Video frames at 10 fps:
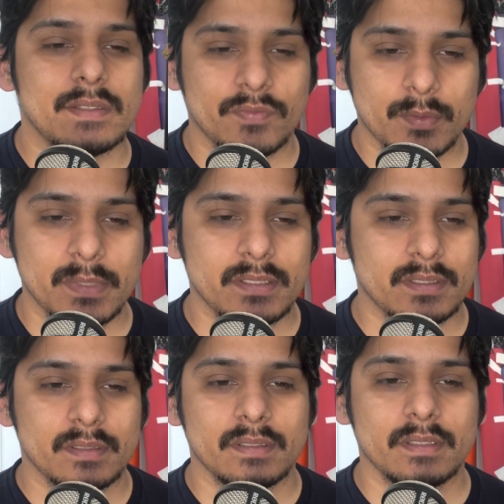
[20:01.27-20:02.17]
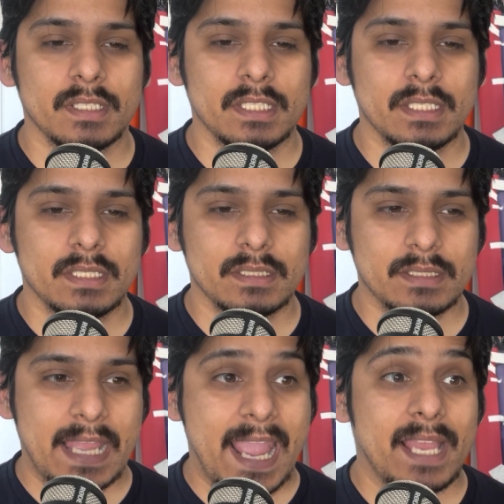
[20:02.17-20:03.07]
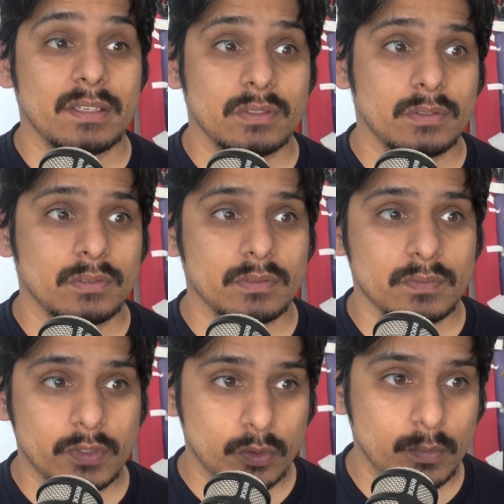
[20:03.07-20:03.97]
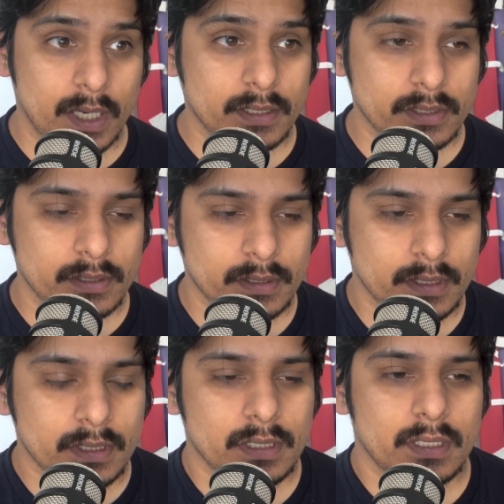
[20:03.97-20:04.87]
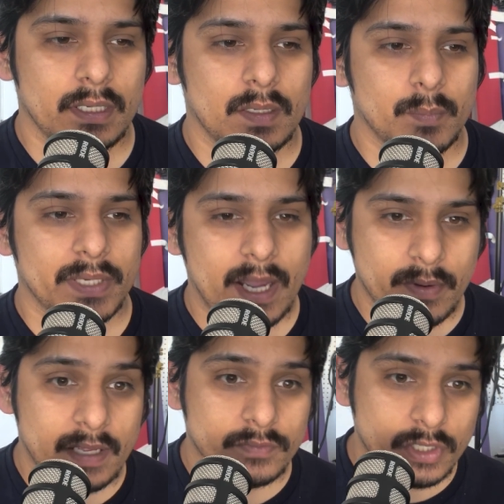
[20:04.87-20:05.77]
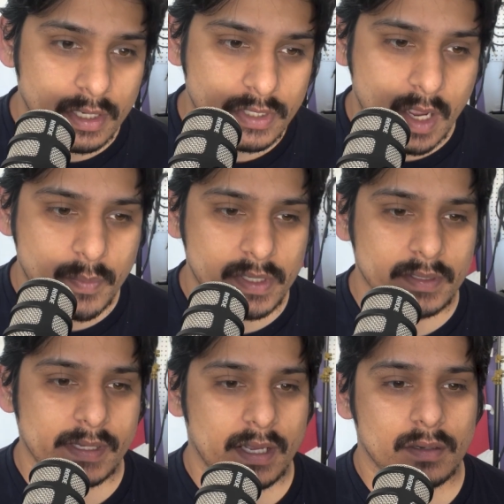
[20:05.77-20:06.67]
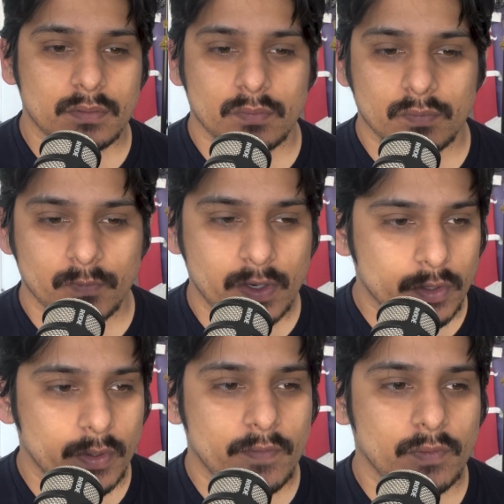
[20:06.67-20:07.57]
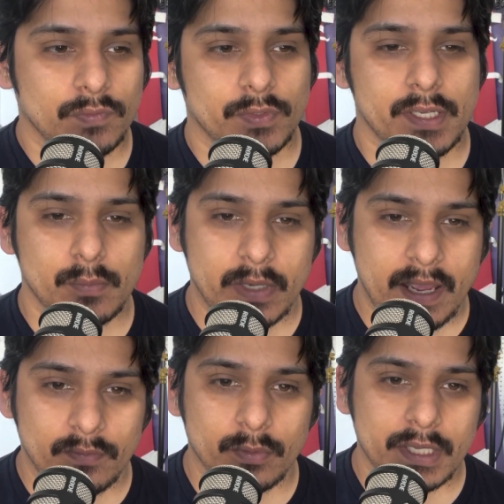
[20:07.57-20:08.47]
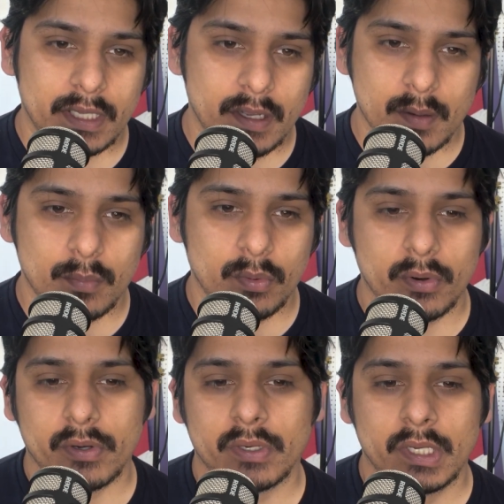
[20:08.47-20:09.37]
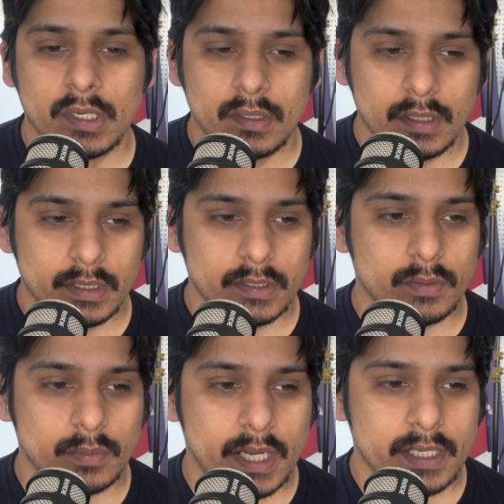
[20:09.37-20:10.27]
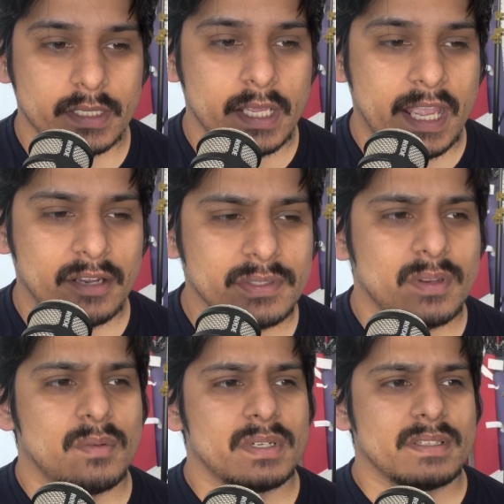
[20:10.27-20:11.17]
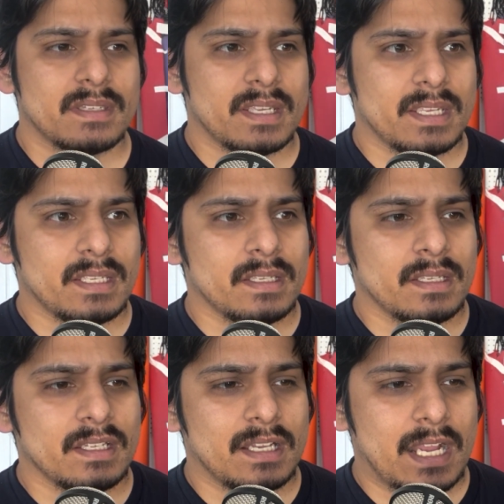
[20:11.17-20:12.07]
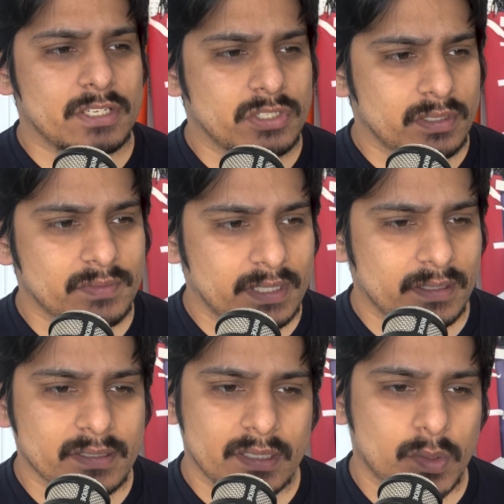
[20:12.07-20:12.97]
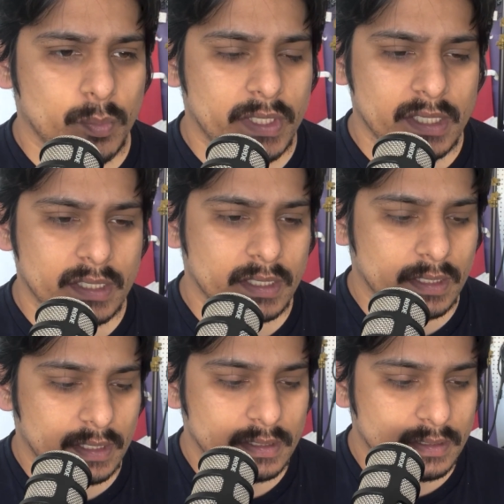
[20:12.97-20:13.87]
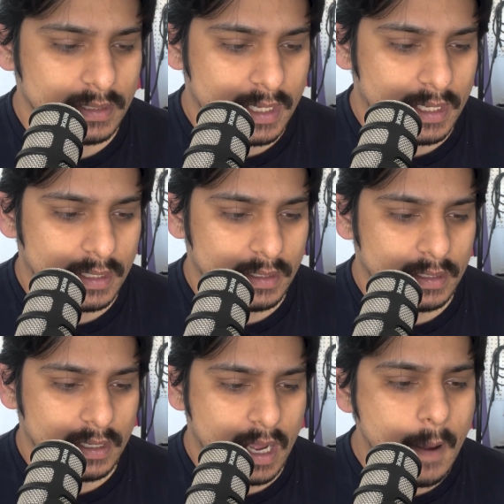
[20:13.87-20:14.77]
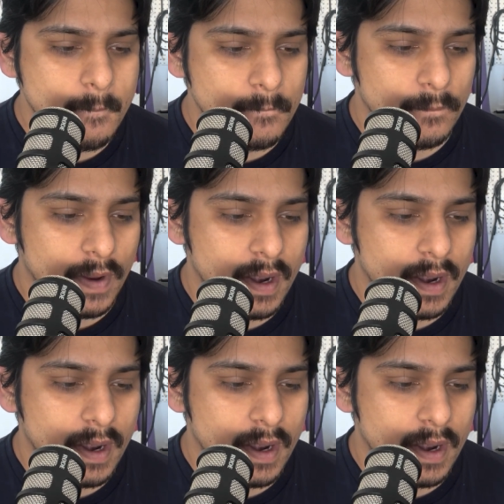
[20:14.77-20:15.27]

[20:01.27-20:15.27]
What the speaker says: for me to handle too much. But now we have Josh helping us out. Very grateful for him. We have Ricky on board, Ryan. And also I want to say, I should have said this at the beginning, is that I'm